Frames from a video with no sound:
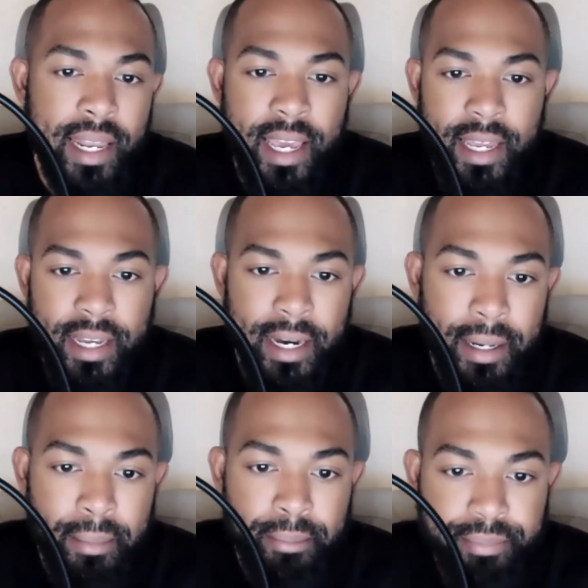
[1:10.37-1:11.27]
and
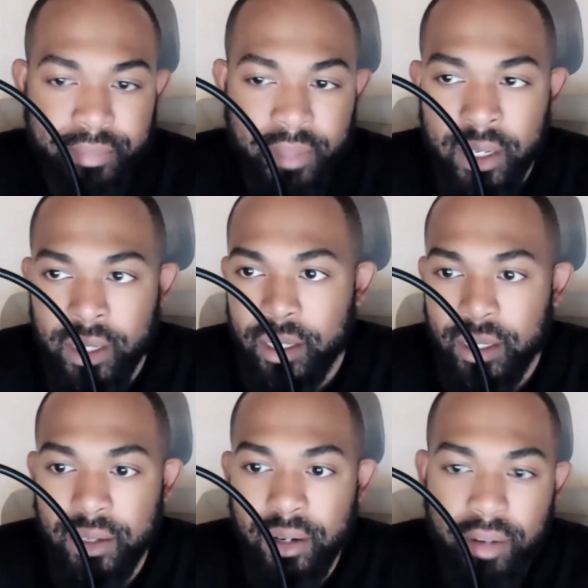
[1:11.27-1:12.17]

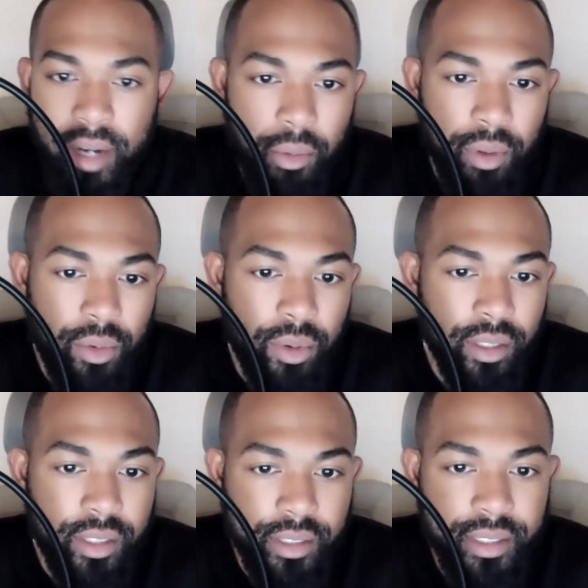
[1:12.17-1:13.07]
I really
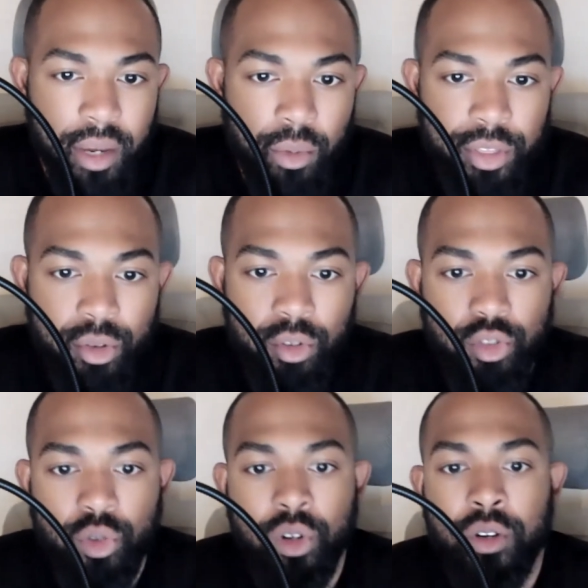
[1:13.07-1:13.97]
wanted to just get with you and
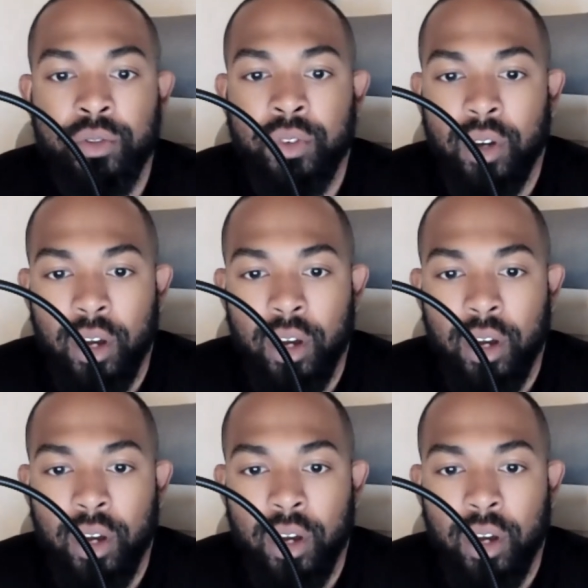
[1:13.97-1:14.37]
sort of